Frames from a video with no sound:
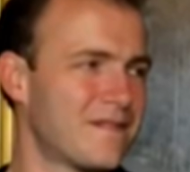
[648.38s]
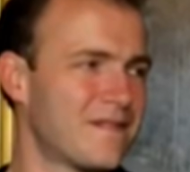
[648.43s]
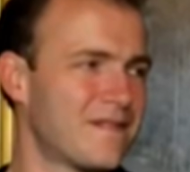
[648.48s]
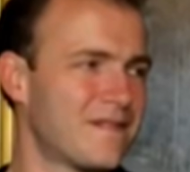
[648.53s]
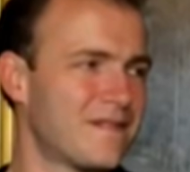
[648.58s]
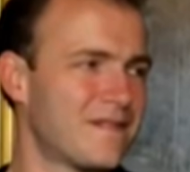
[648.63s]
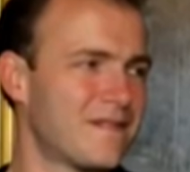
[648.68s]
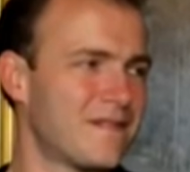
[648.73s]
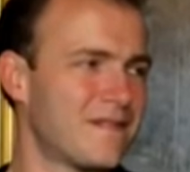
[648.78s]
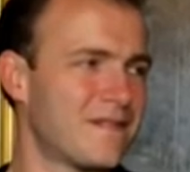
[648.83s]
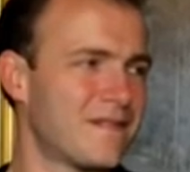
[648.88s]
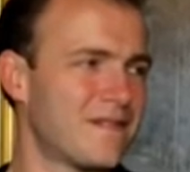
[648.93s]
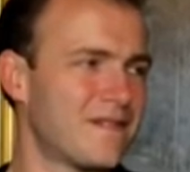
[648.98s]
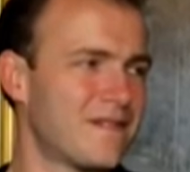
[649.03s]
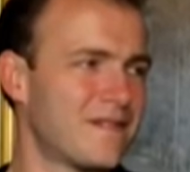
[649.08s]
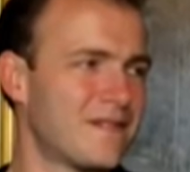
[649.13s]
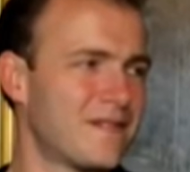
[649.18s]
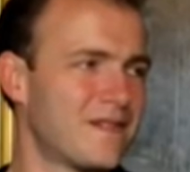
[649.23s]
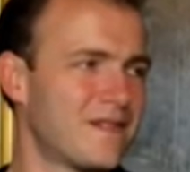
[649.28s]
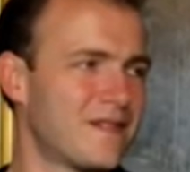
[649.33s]

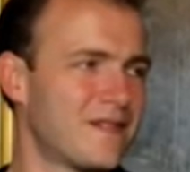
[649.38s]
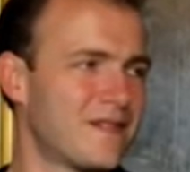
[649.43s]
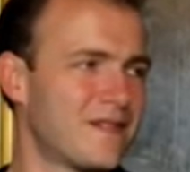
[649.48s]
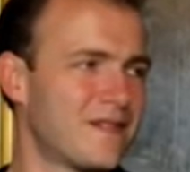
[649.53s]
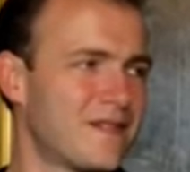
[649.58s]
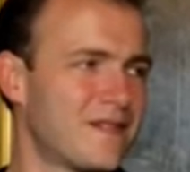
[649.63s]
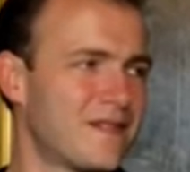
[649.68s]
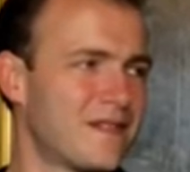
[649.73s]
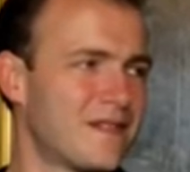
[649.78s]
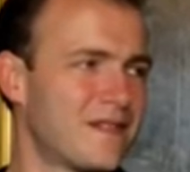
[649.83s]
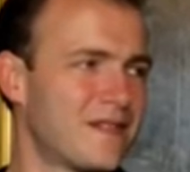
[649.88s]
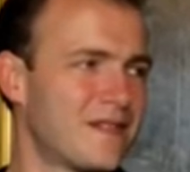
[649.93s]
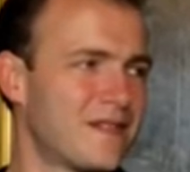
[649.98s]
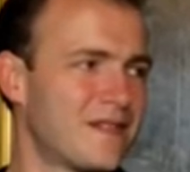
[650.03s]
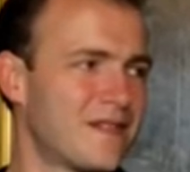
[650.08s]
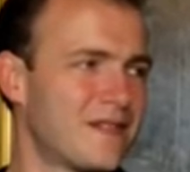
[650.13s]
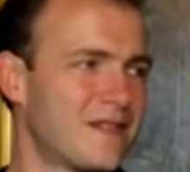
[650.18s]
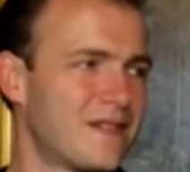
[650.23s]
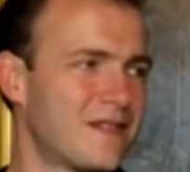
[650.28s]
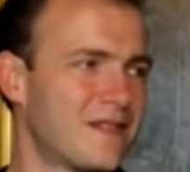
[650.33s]

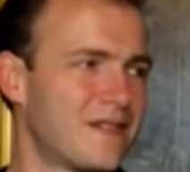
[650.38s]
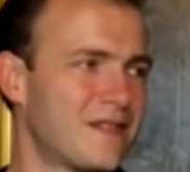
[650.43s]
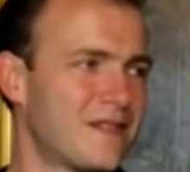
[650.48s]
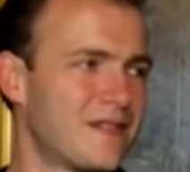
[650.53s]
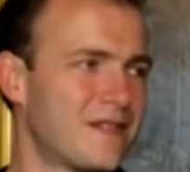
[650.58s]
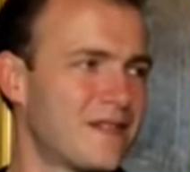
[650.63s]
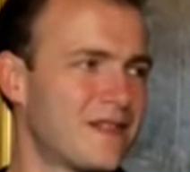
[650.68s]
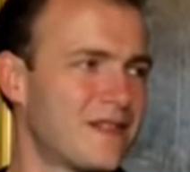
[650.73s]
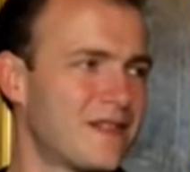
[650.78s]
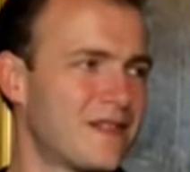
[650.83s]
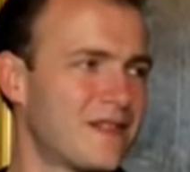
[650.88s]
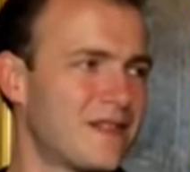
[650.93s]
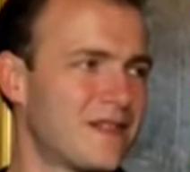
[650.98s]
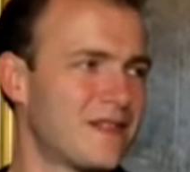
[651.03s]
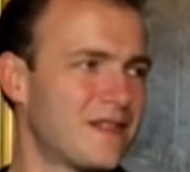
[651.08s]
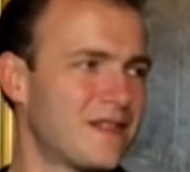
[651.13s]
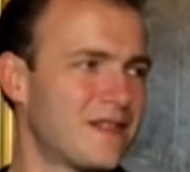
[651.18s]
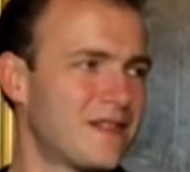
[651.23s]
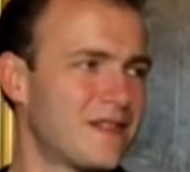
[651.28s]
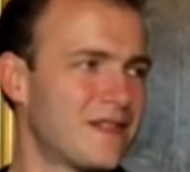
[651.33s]

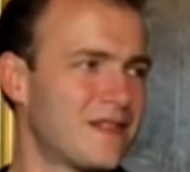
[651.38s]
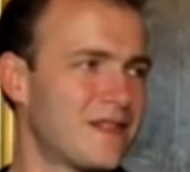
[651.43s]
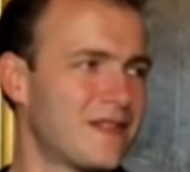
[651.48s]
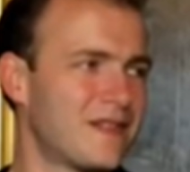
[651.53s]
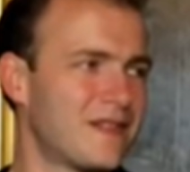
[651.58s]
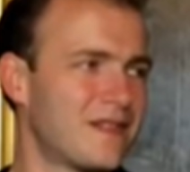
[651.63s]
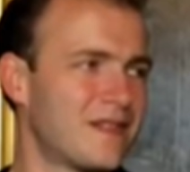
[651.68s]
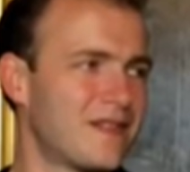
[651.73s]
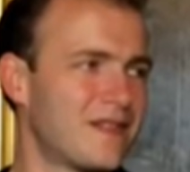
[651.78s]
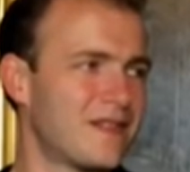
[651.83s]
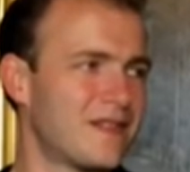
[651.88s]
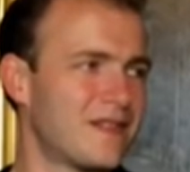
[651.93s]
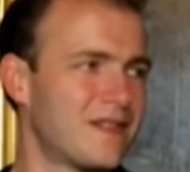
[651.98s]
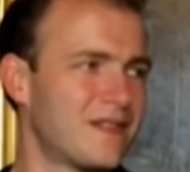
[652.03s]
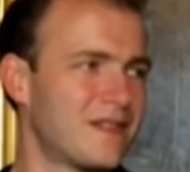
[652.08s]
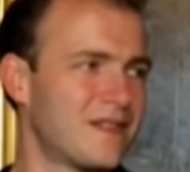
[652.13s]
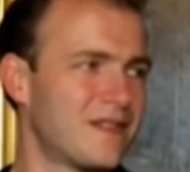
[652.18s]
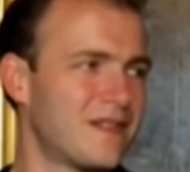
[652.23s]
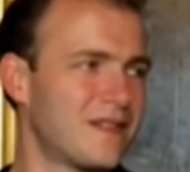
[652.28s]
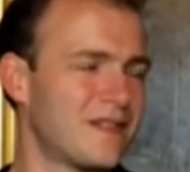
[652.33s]

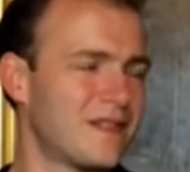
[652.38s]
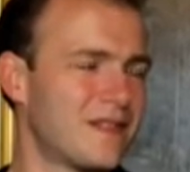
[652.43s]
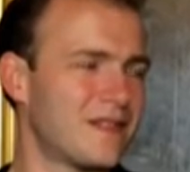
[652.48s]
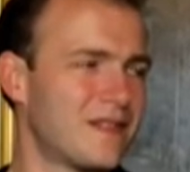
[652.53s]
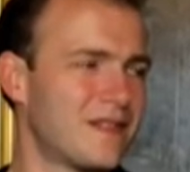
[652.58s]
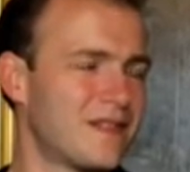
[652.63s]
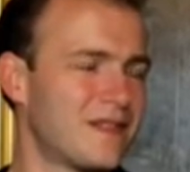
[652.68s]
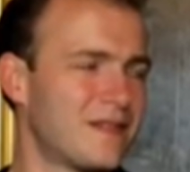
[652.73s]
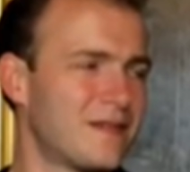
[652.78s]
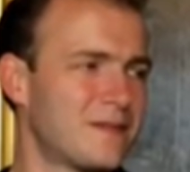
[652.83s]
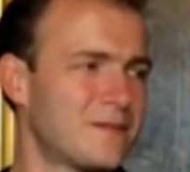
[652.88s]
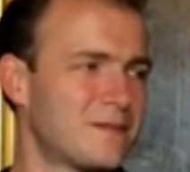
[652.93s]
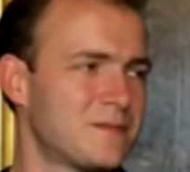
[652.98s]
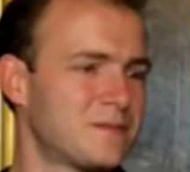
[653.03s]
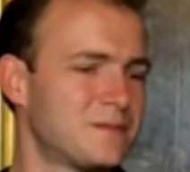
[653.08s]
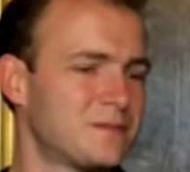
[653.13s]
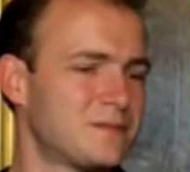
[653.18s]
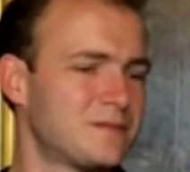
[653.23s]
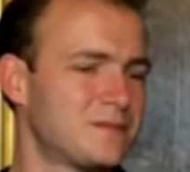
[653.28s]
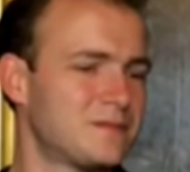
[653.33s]

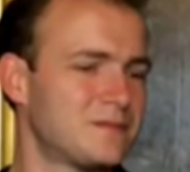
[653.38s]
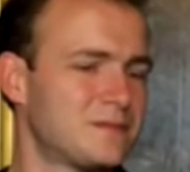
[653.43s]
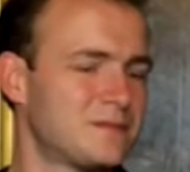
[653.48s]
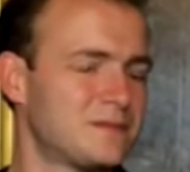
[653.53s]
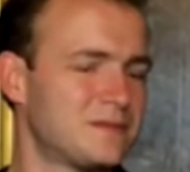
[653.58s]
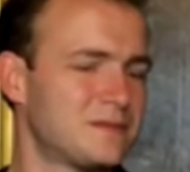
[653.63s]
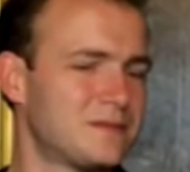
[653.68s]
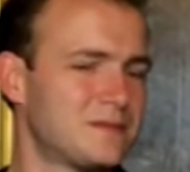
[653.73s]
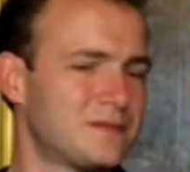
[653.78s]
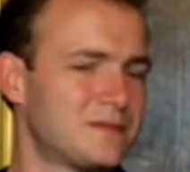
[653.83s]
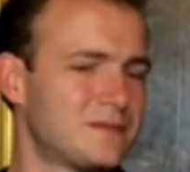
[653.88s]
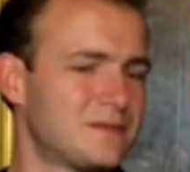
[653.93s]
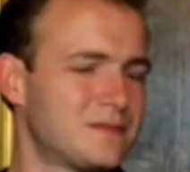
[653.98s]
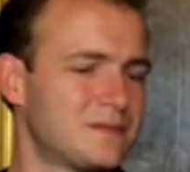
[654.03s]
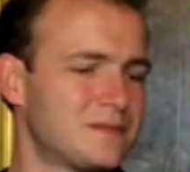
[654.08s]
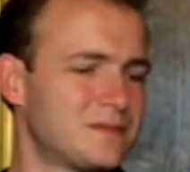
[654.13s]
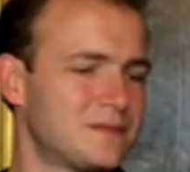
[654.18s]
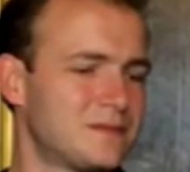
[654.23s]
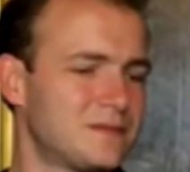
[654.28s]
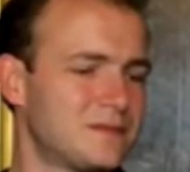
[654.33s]

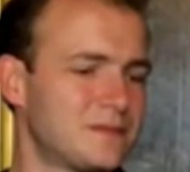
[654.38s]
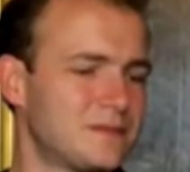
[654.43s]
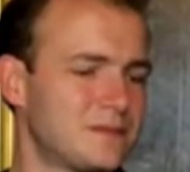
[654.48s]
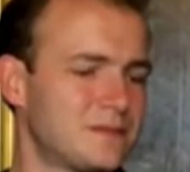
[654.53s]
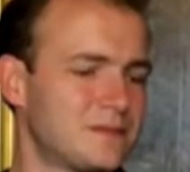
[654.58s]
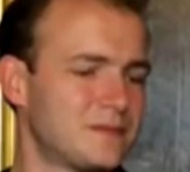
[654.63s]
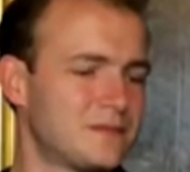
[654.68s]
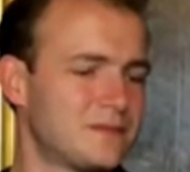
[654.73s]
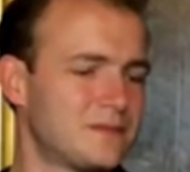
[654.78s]
This person isn't speaking.